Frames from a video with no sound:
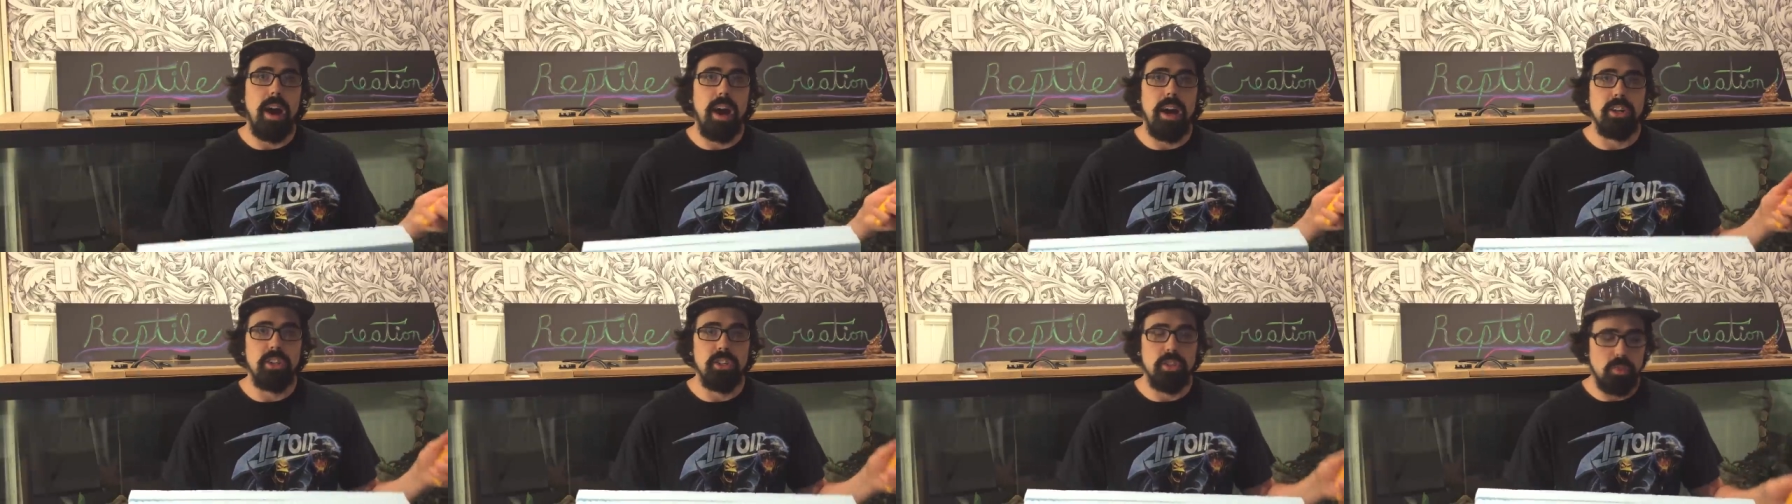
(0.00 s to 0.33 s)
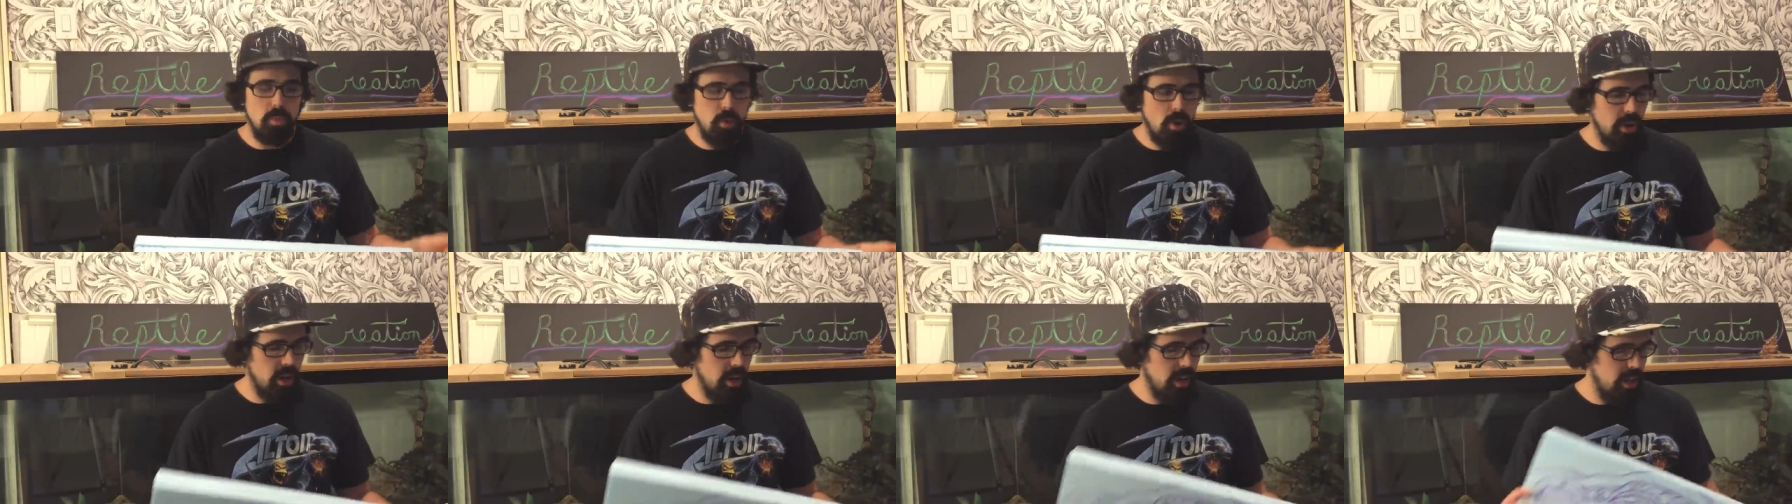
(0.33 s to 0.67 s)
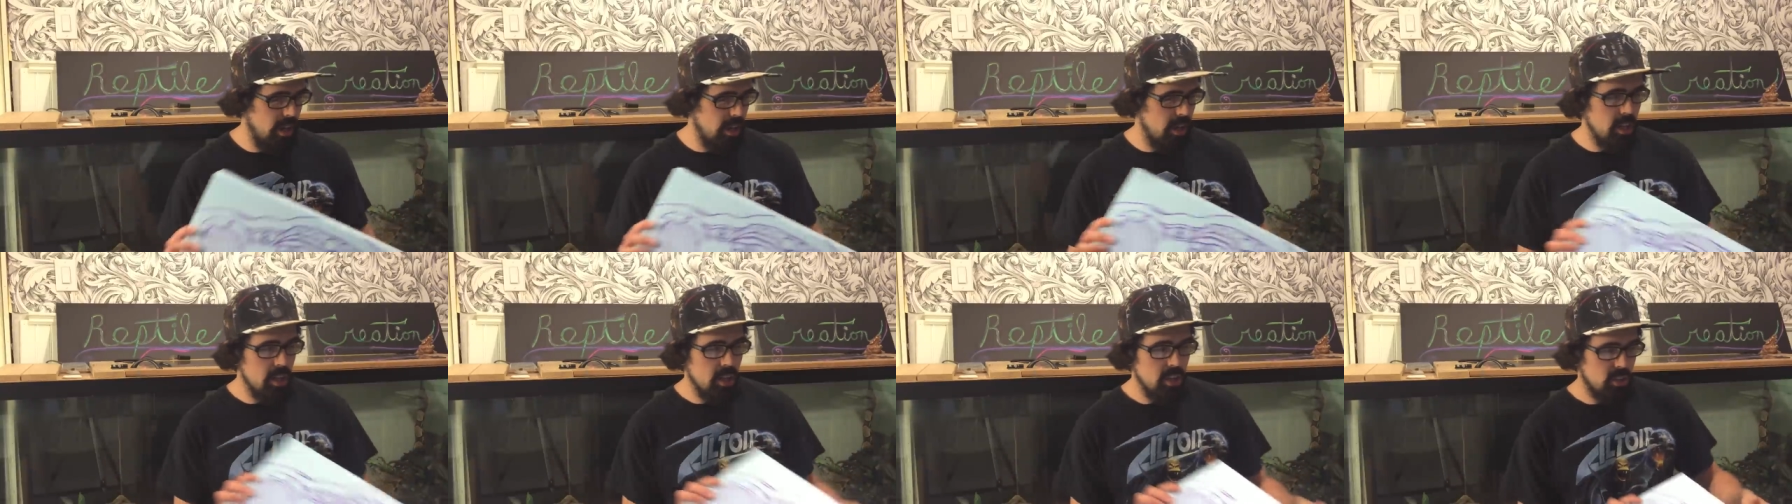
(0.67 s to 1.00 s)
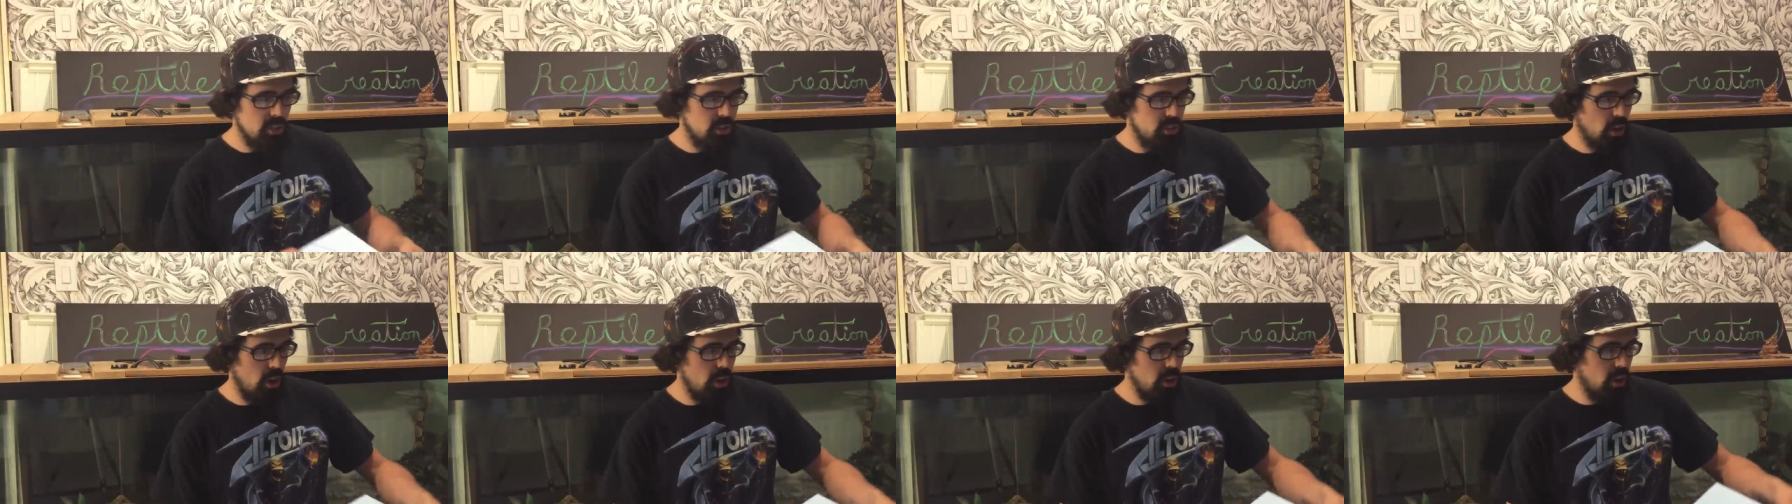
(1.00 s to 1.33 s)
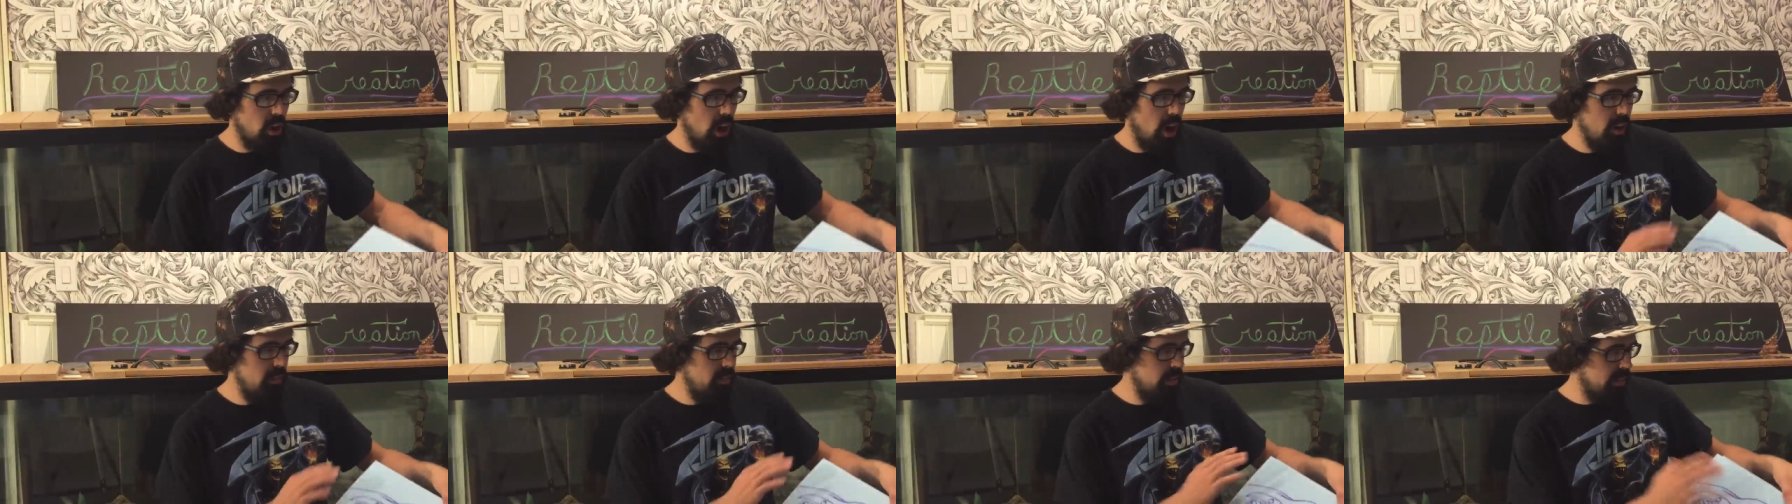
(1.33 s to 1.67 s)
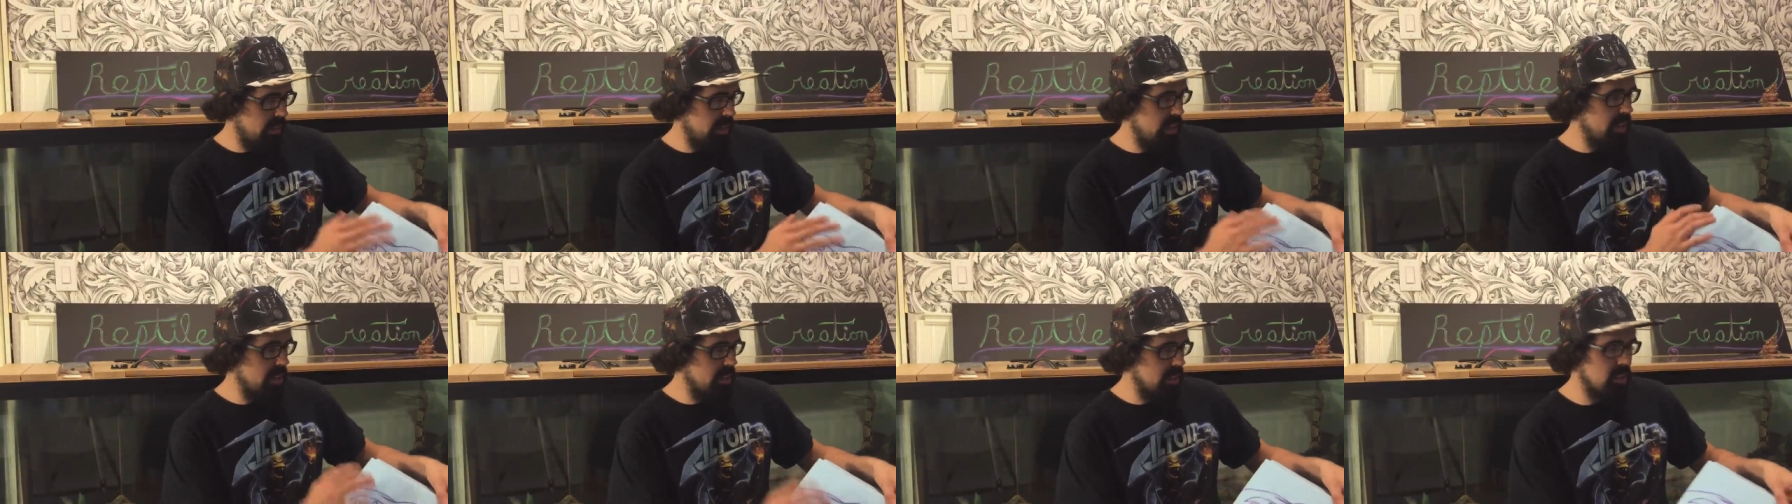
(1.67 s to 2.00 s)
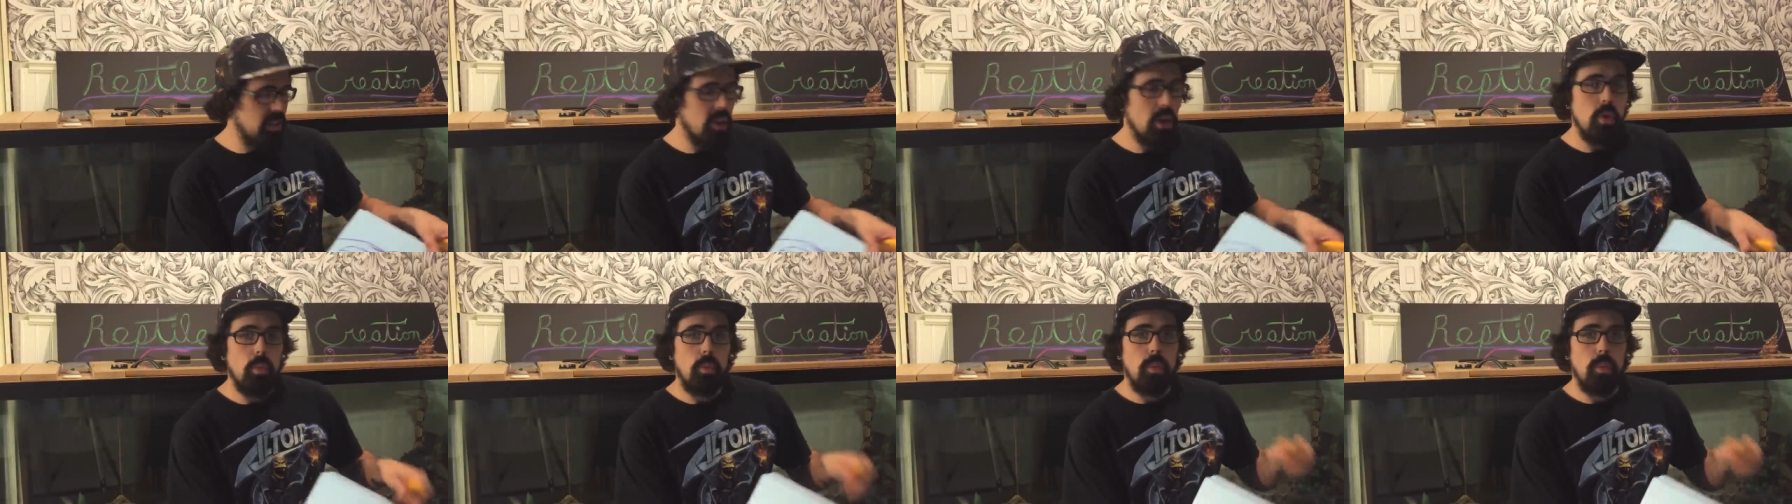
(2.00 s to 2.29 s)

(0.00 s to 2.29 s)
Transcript: I just want to start carving this.